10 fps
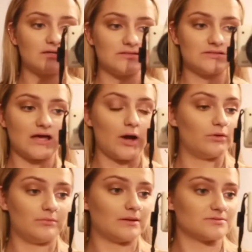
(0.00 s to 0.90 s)
because I
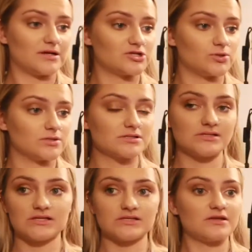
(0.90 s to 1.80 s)
wouldn't be able to wear shorts
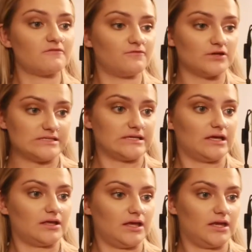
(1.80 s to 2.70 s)
because it's
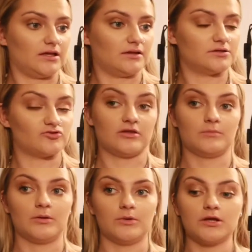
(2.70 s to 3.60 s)
freezing in England right at
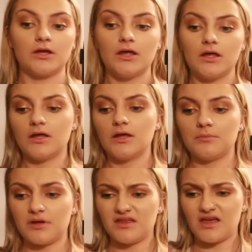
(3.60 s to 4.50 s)
the moment.
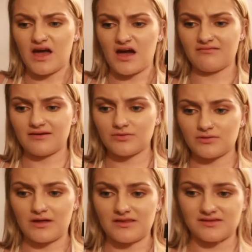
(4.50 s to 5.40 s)
But yeah, I really want
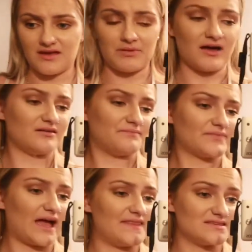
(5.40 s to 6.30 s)
the weather to get better.
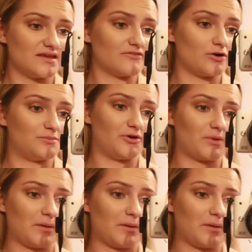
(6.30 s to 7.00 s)
And there's another crop top